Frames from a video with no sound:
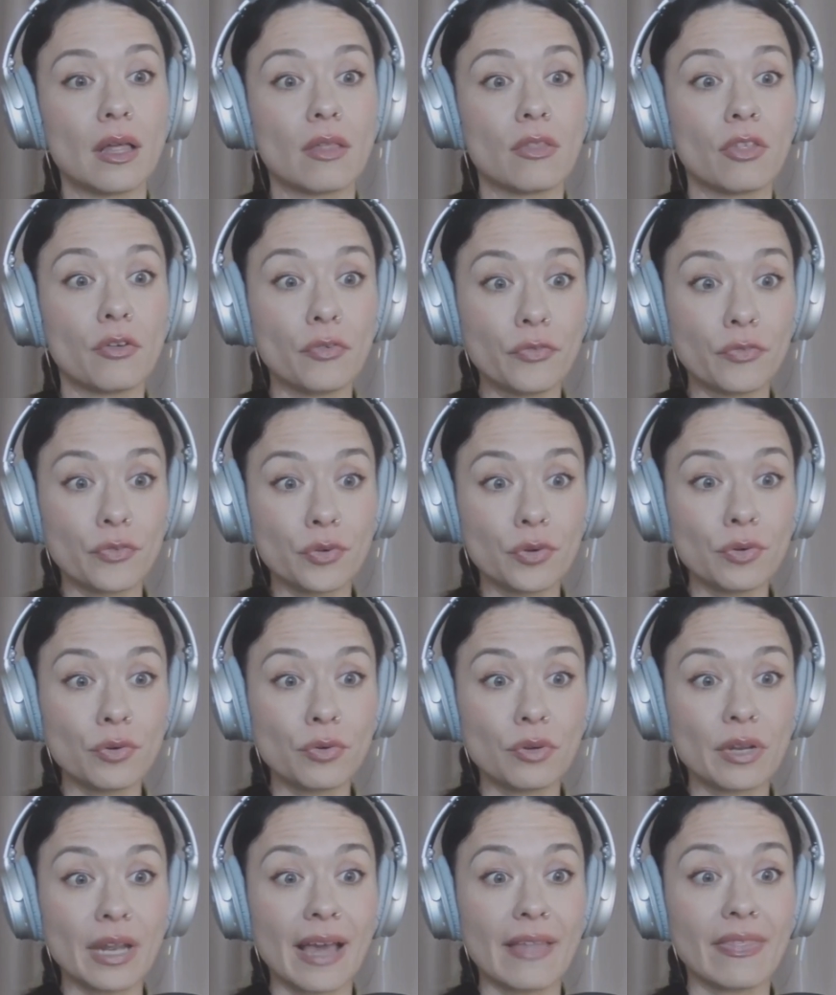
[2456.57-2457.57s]
the
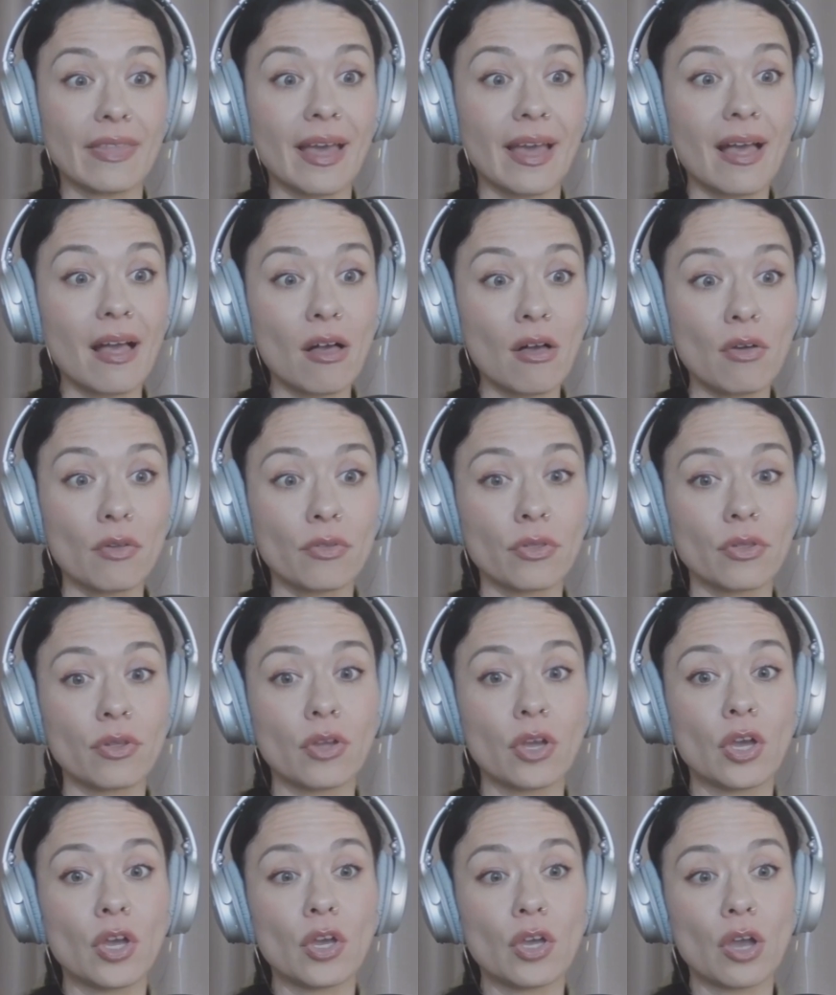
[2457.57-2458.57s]
food and the health,
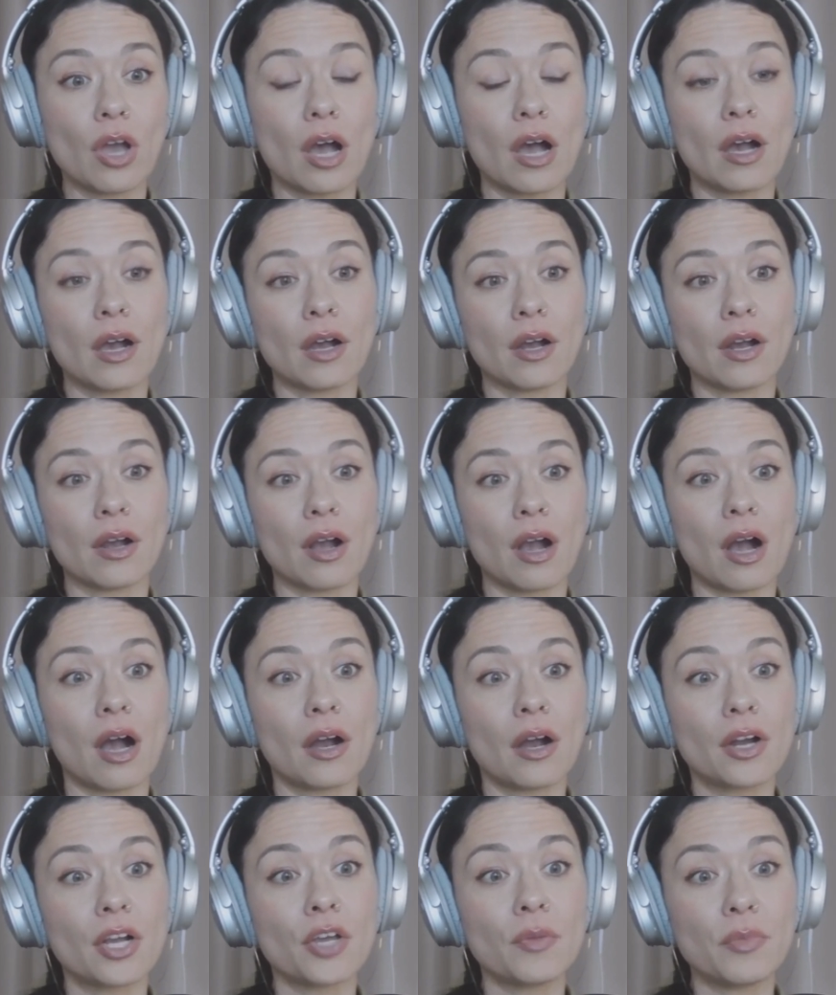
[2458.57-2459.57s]

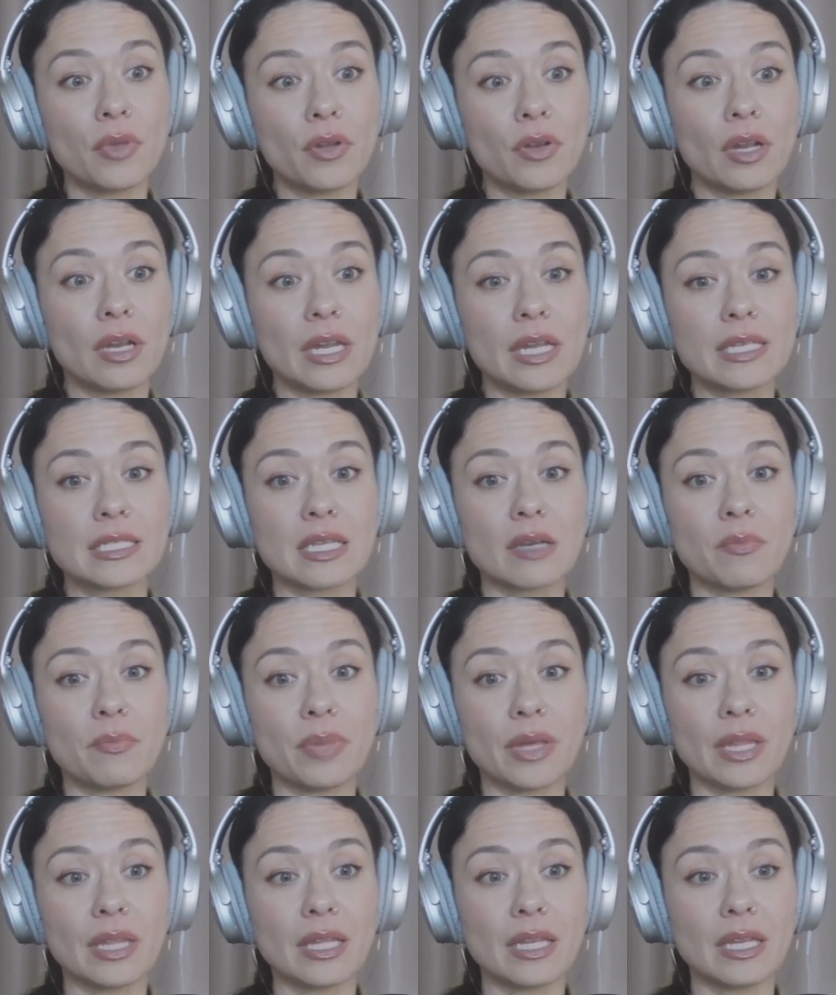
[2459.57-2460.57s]
our community's
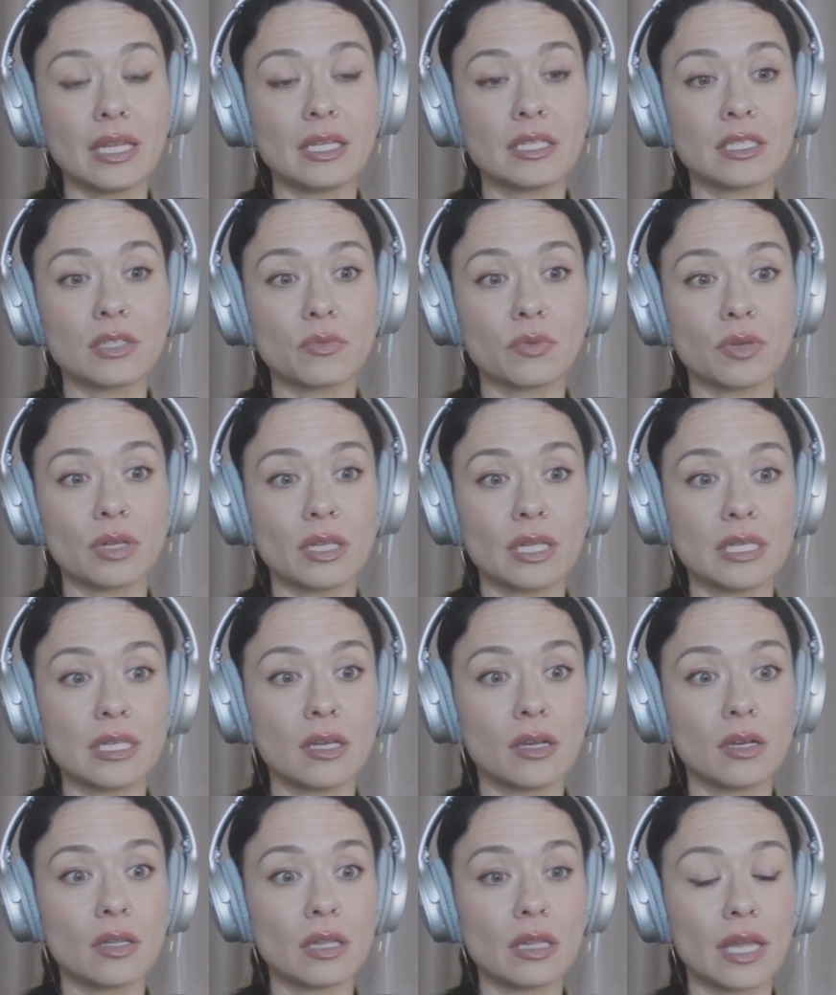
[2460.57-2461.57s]
ability to
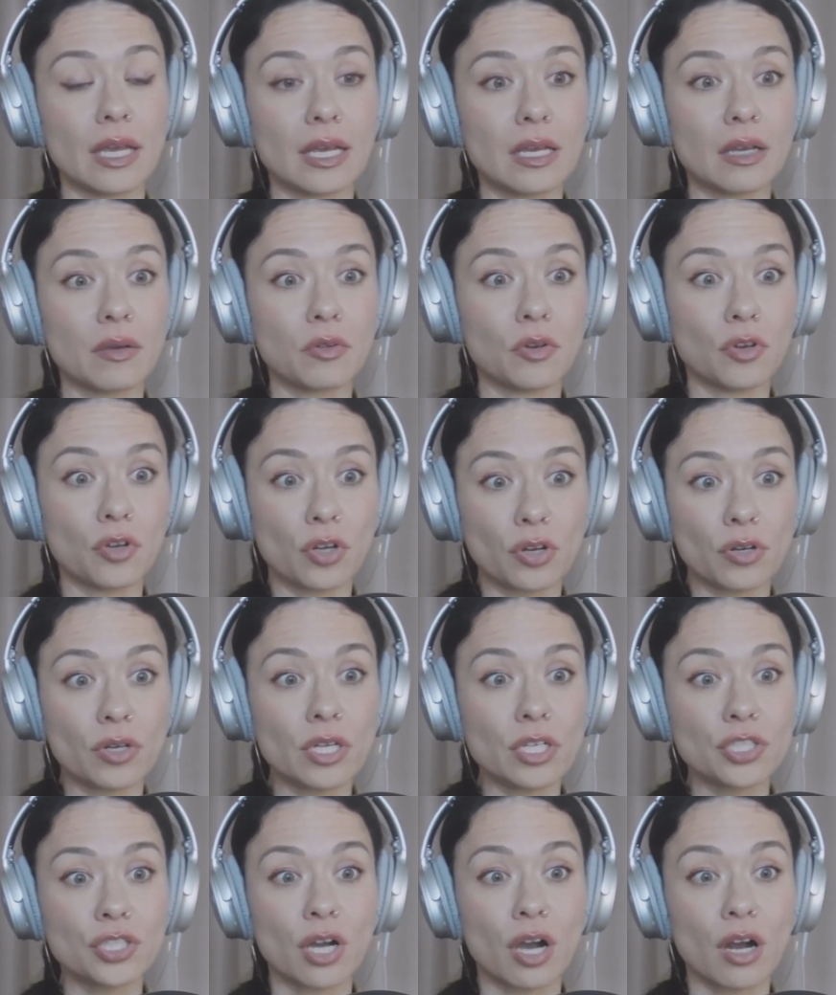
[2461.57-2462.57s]
really like
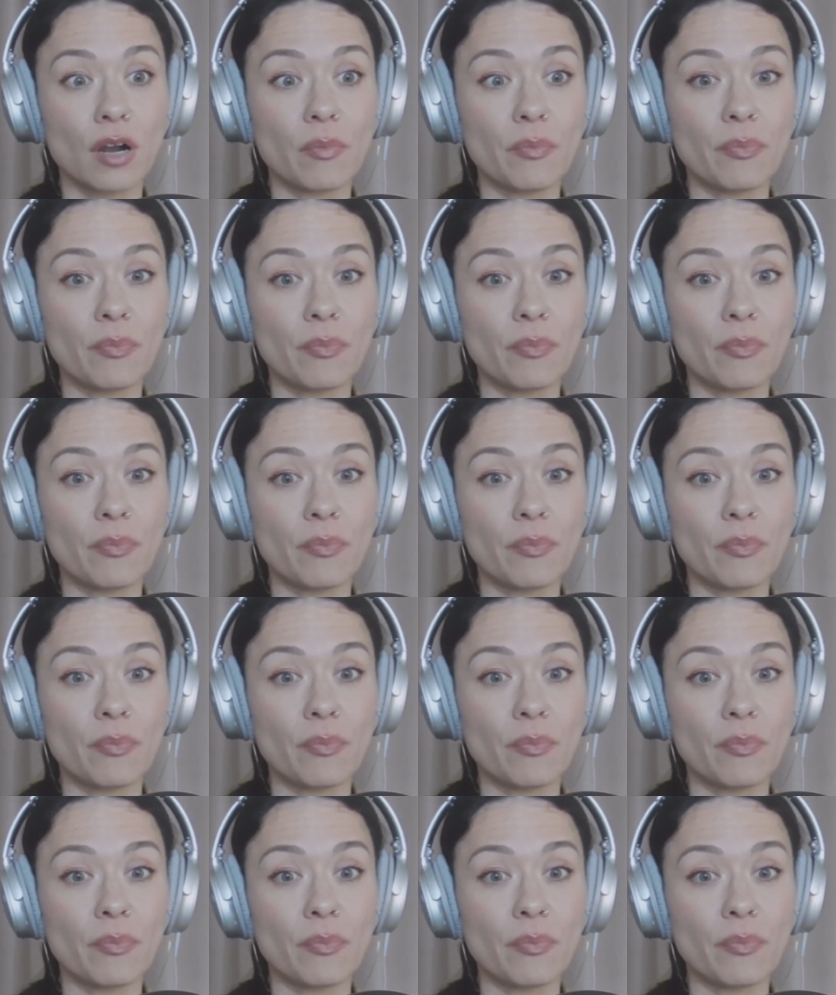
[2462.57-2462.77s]
nourish our